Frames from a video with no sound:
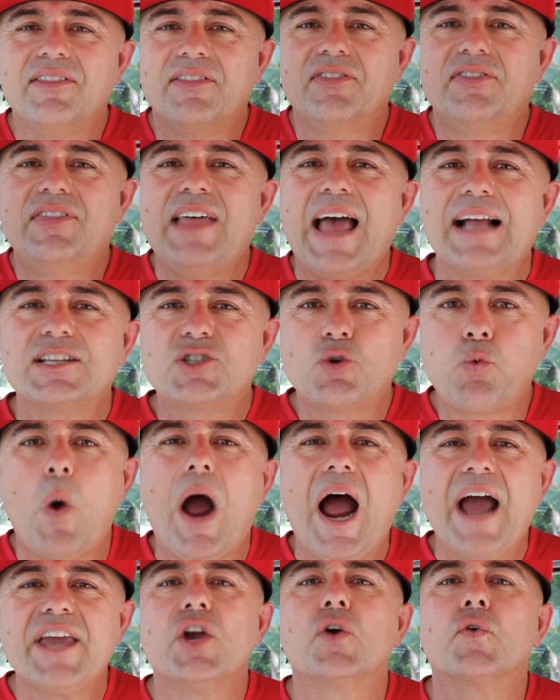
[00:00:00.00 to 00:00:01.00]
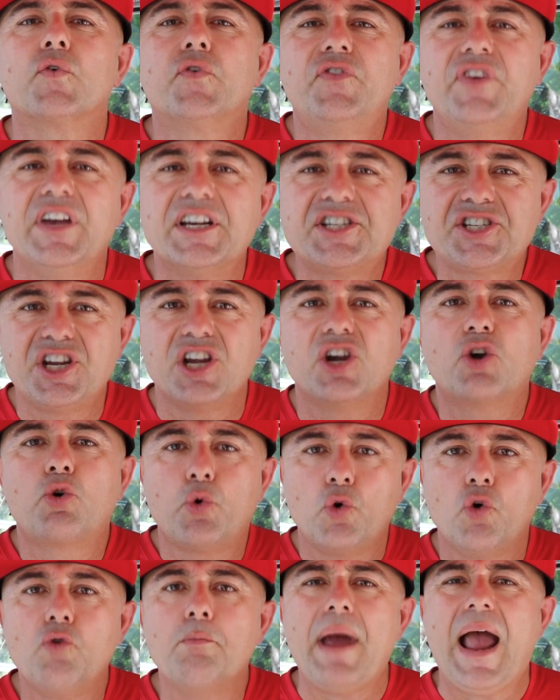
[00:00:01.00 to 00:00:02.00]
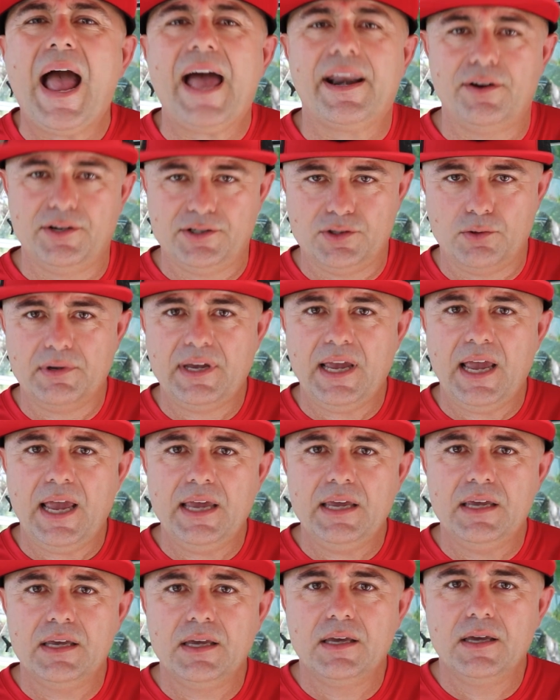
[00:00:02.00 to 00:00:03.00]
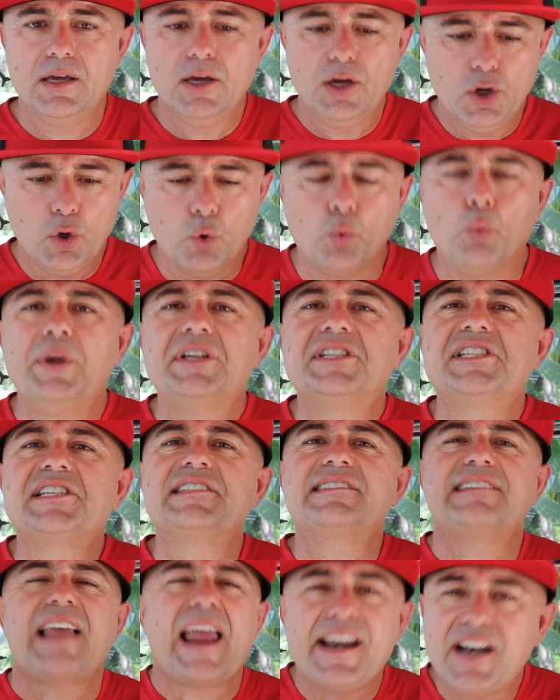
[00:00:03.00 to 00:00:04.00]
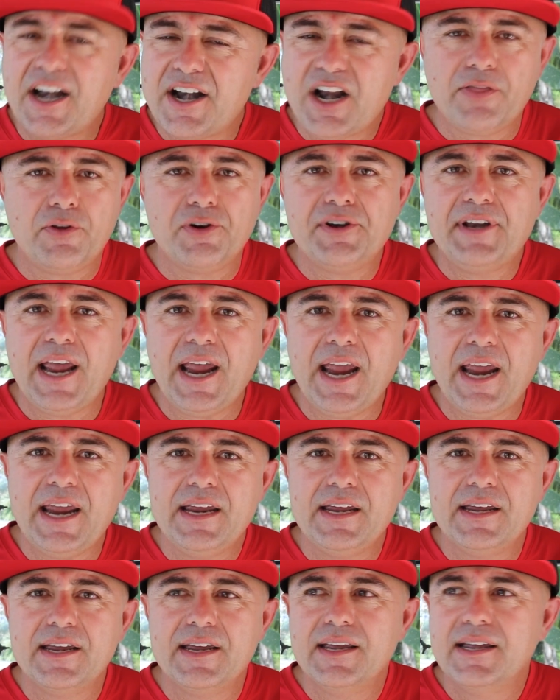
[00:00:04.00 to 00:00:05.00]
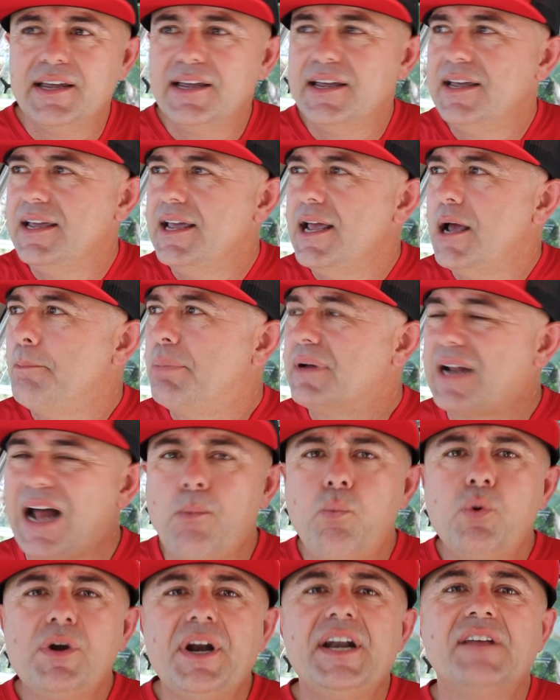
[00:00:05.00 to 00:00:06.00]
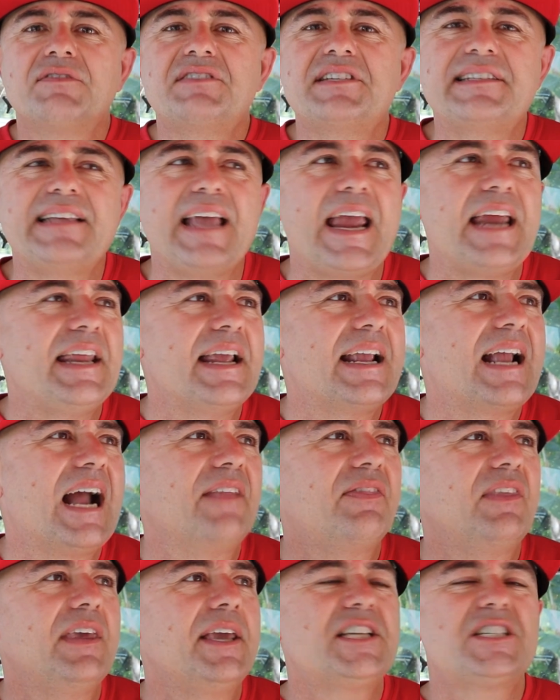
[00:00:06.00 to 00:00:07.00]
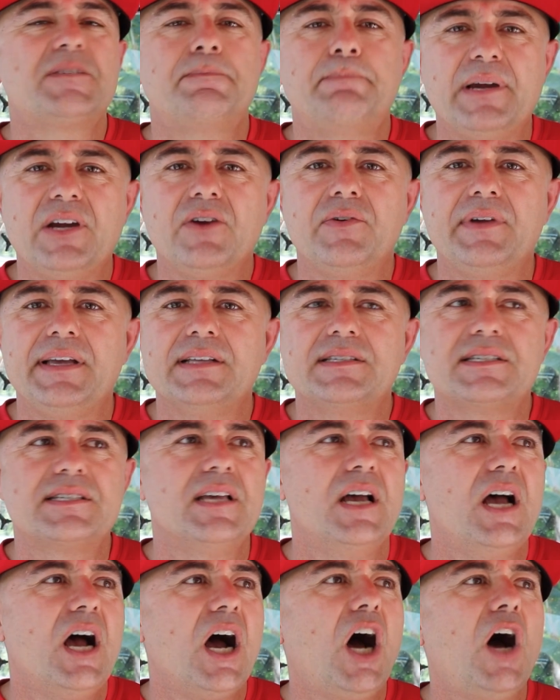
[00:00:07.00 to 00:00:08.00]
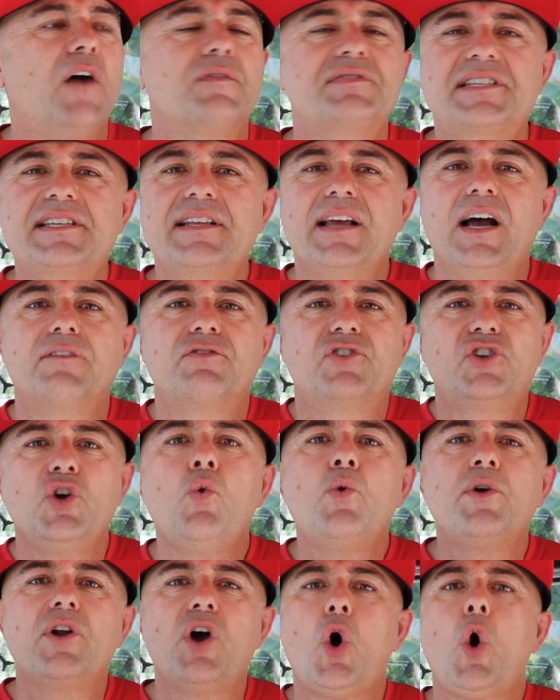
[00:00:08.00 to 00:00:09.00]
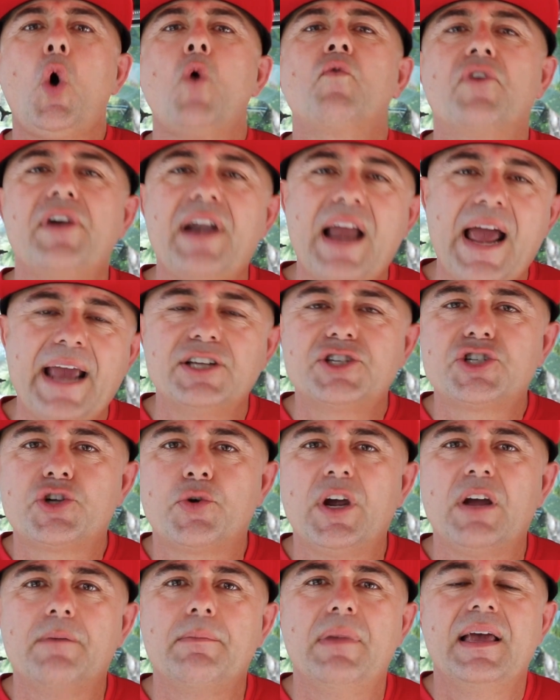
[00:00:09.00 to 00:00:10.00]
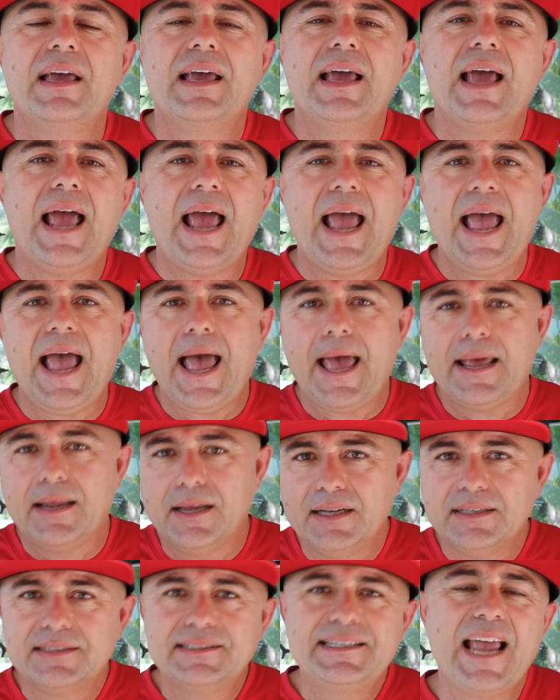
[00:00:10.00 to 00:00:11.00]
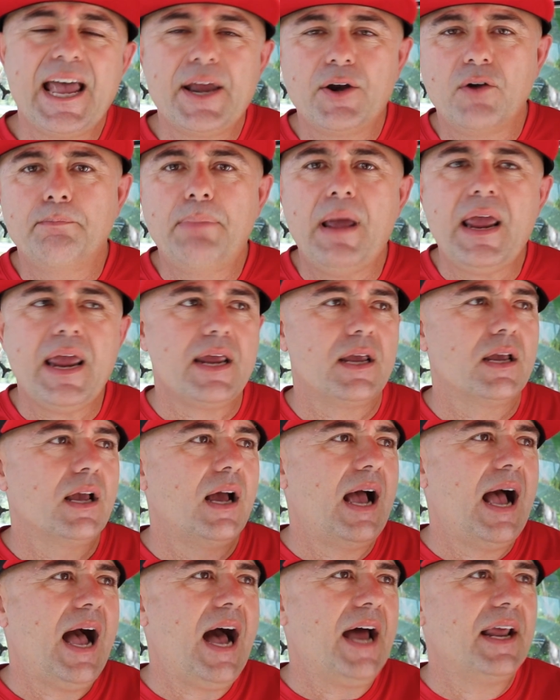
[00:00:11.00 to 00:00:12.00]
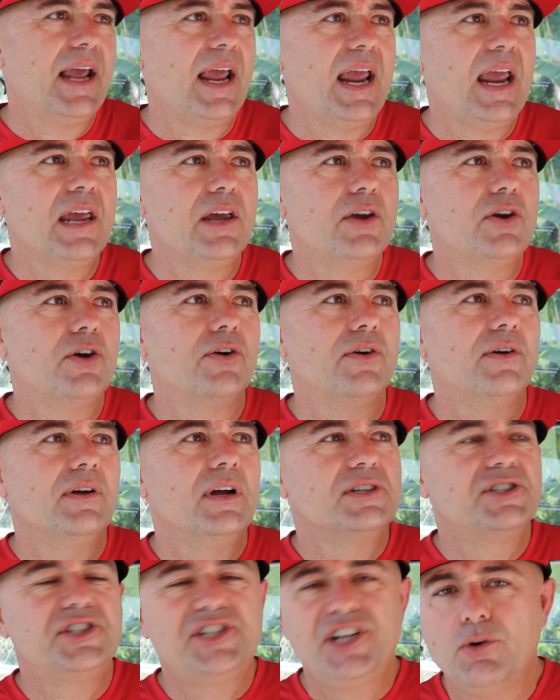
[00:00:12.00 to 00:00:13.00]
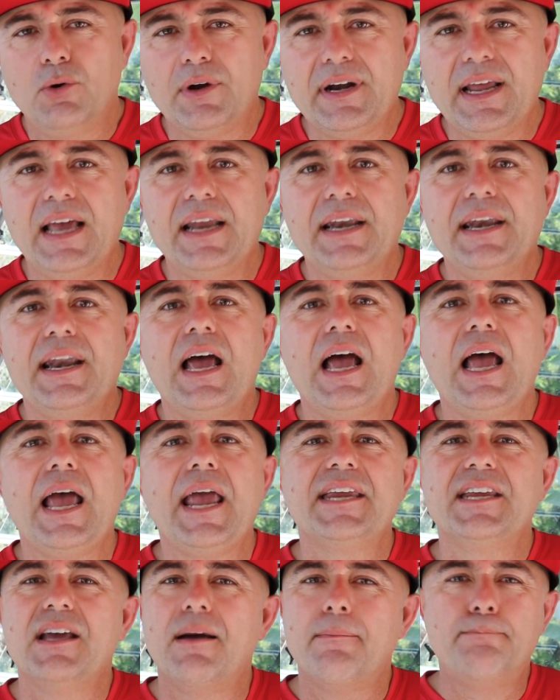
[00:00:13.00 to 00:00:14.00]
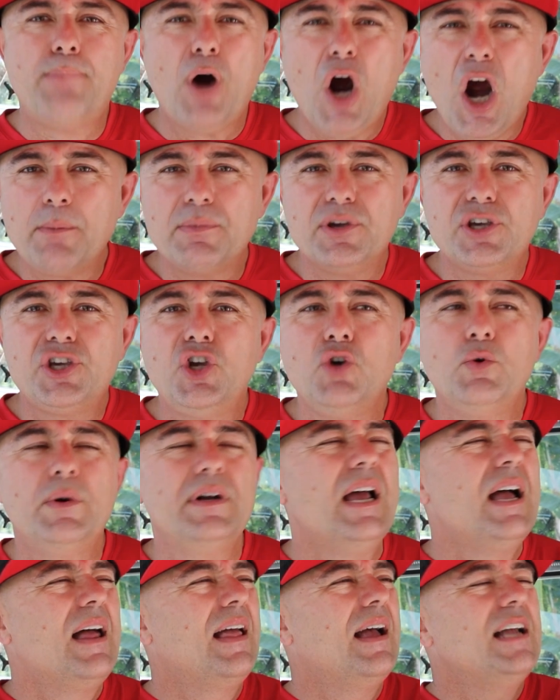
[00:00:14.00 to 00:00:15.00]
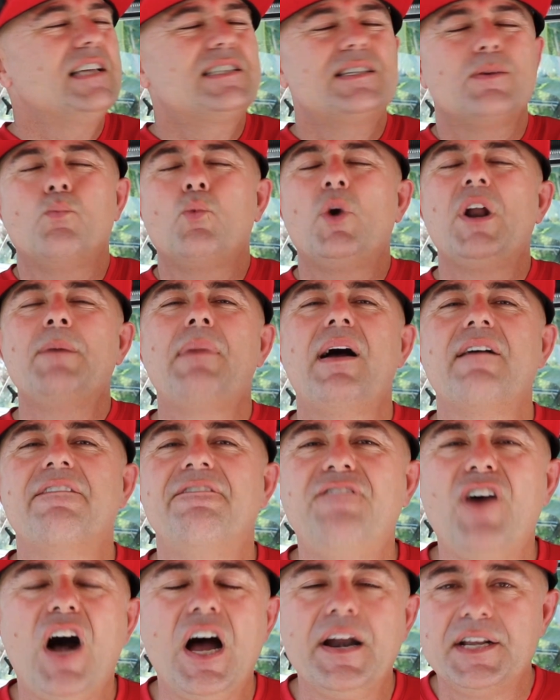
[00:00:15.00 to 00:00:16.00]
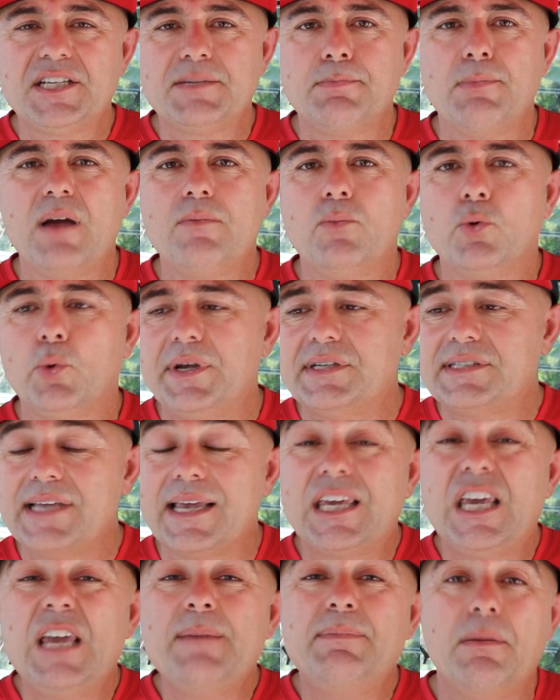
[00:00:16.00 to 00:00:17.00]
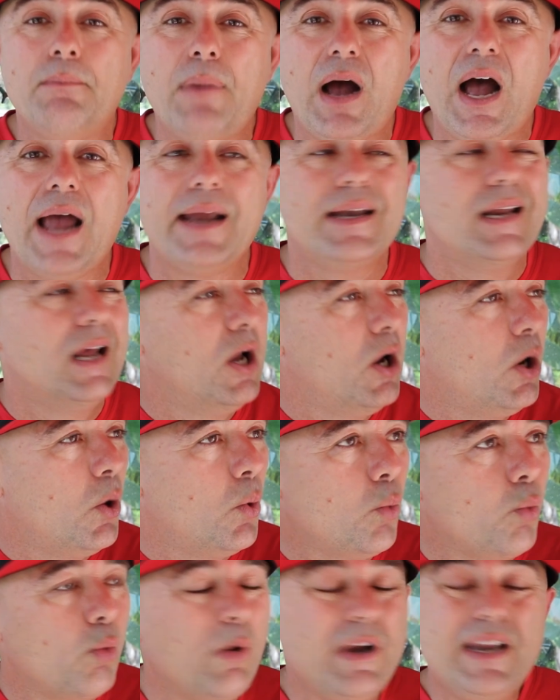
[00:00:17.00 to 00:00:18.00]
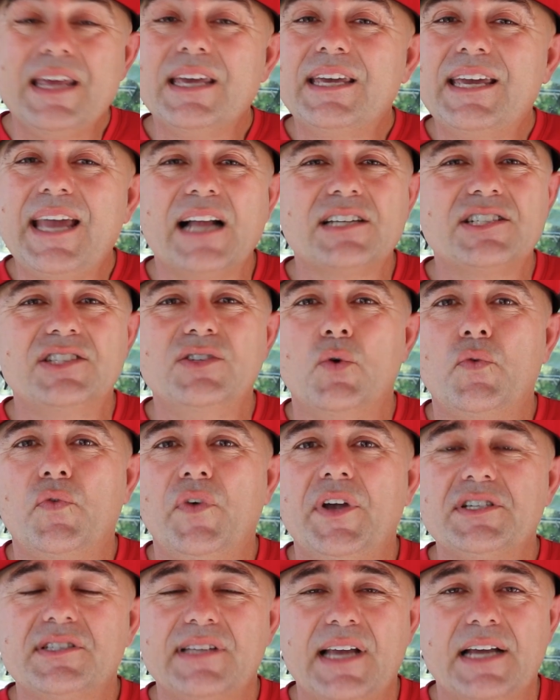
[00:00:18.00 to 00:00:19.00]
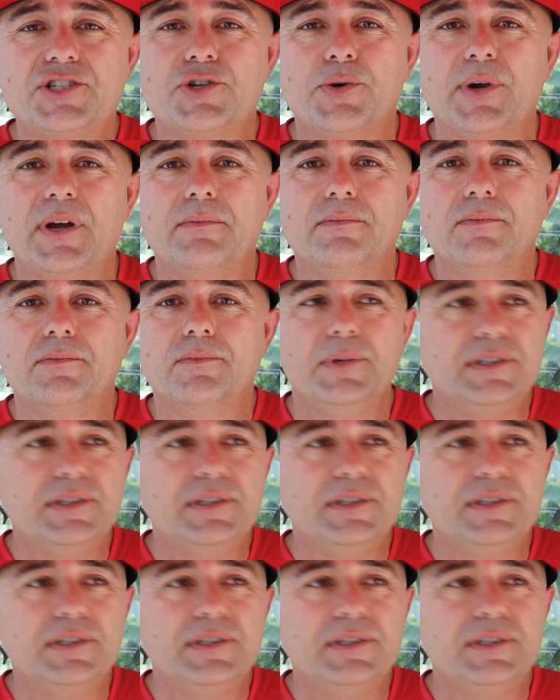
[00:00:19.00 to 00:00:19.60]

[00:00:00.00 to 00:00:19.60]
That's why your fishing crew matters, okay? We stayed another day, but I wouldn't have stayed and got the experience of doing an overnight trip at Tanner Bank, how to anchor, chilling at night, barbecuing. It's one of my fondest memories. And keep in mind, we didn't catch no fish that trip.